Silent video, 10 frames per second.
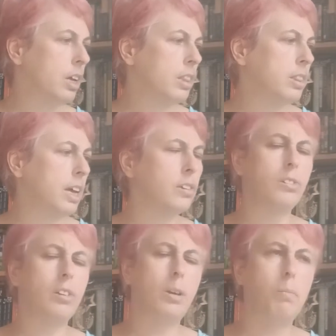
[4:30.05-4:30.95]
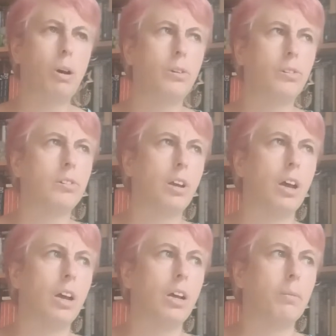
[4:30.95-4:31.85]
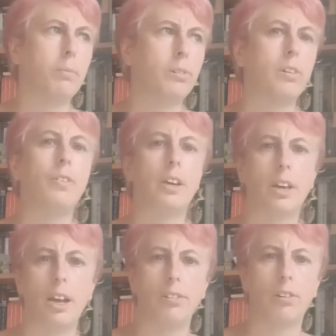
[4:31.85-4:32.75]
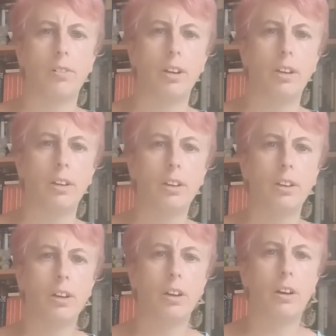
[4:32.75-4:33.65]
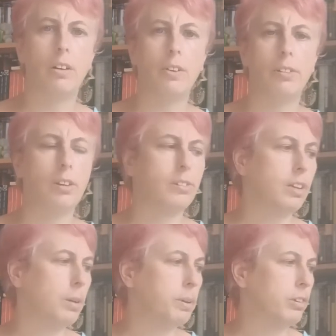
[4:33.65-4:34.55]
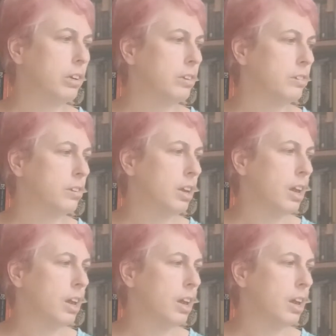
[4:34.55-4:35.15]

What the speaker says: That's the most severe category of indecent images.